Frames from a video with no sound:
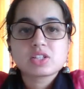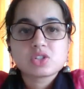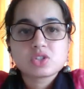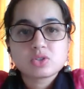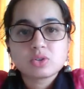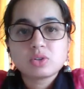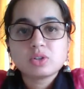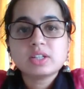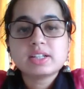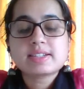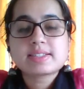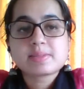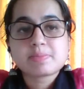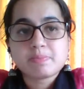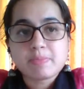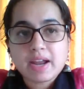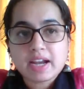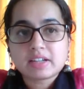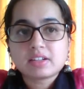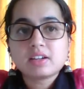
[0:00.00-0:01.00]
So it's
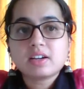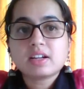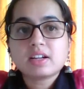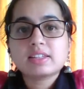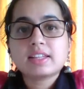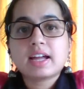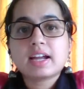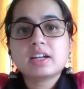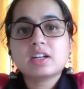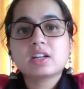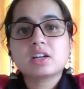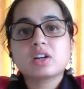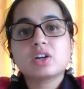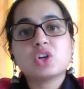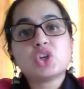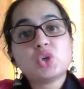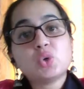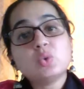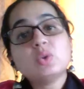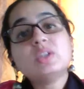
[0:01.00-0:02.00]
better that
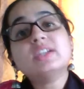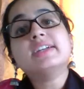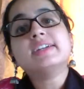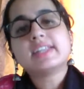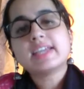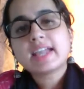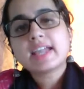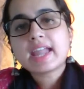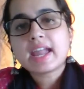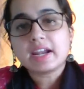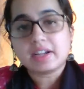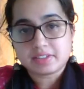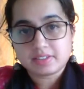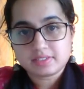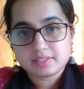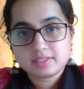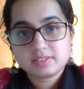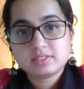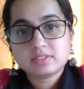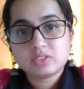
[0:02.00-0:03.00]
you litigate,
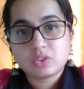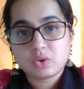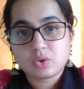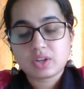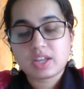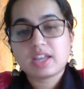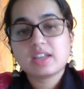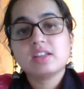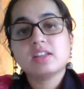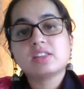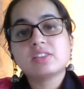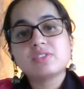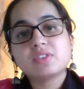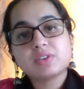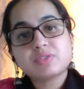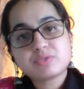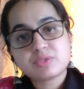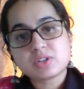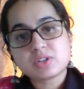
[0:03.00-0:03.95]
okay, in the